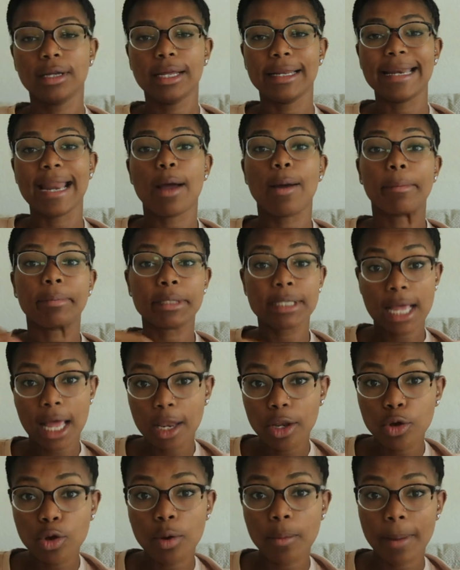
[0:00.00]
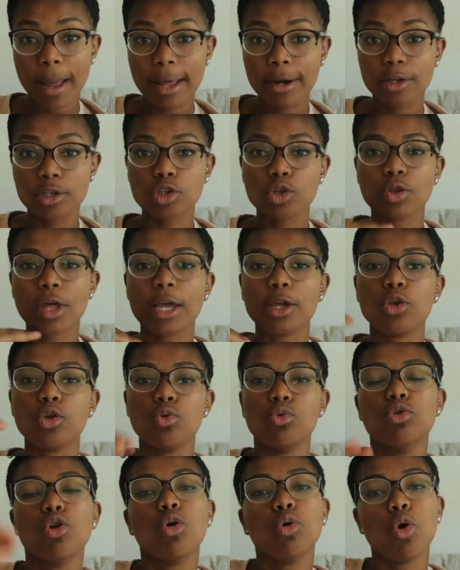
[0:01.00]
Now I'm telling you about it so that
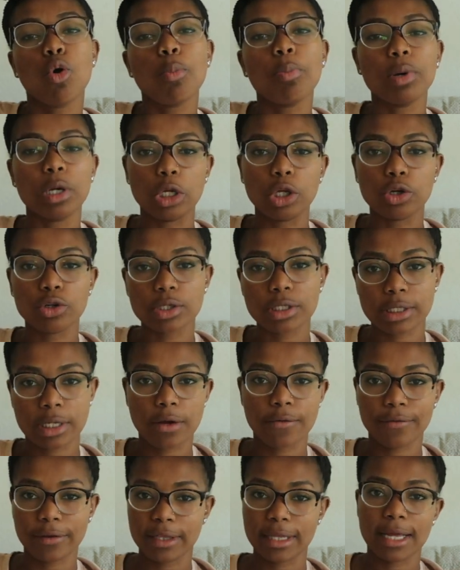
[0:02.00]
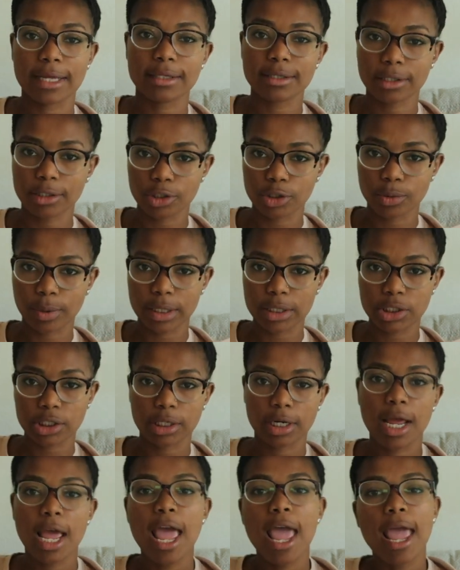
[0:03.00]
you don't go put yourself in that
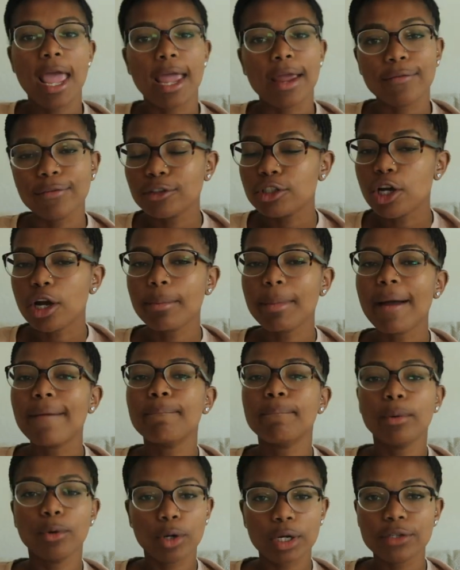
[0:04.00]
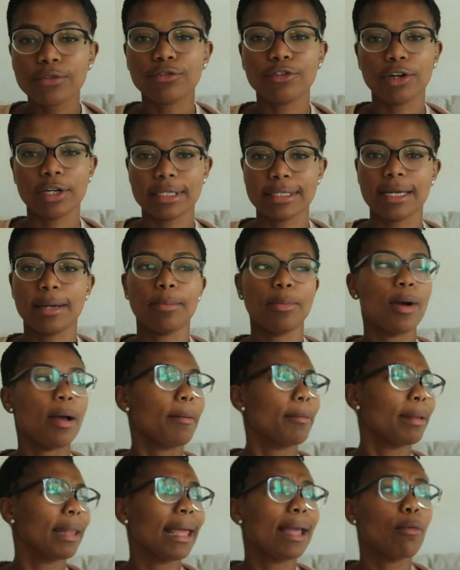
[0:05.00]
situation. If we're talking about boys, for example,
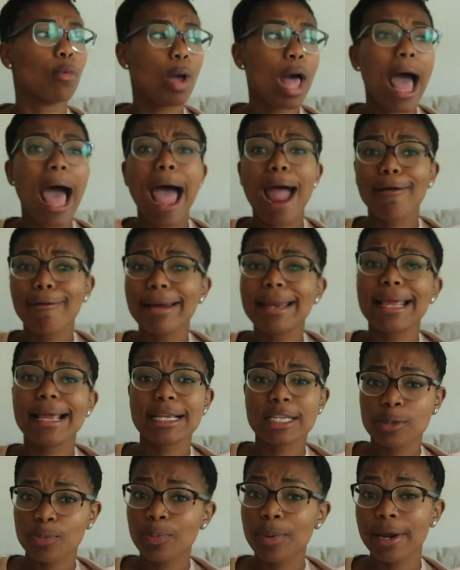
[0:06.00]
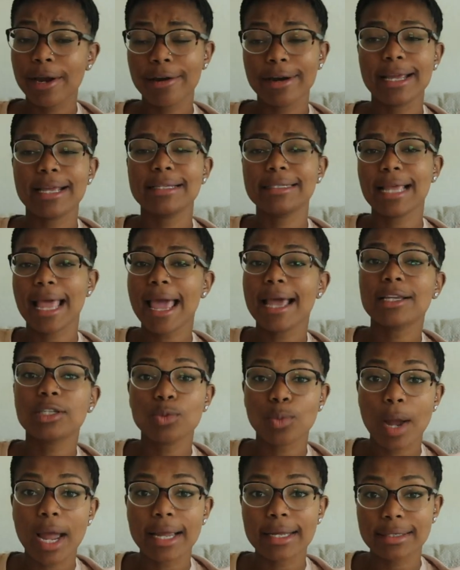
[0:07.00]
I'm like, well, I already experienced X,
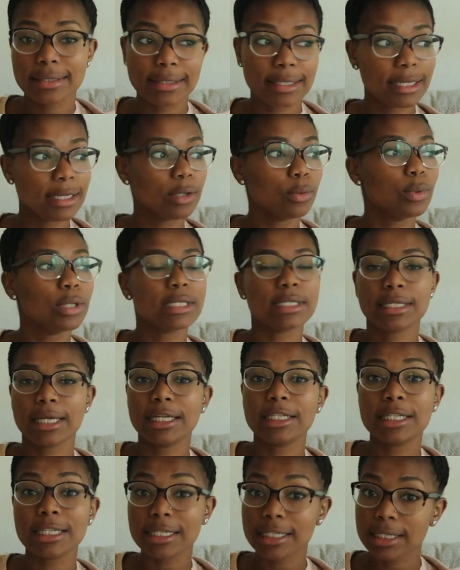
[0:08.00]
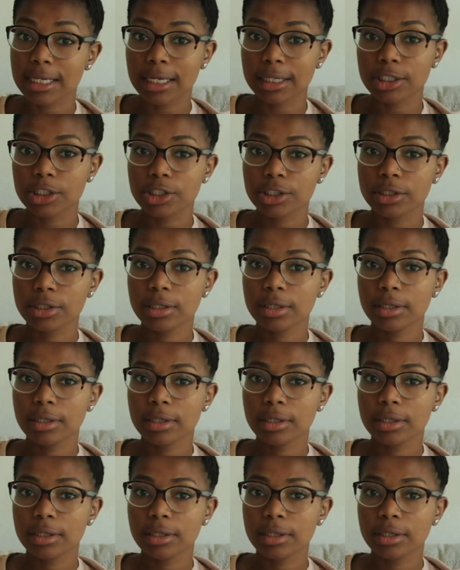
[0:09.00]
Y, and Z with such and such.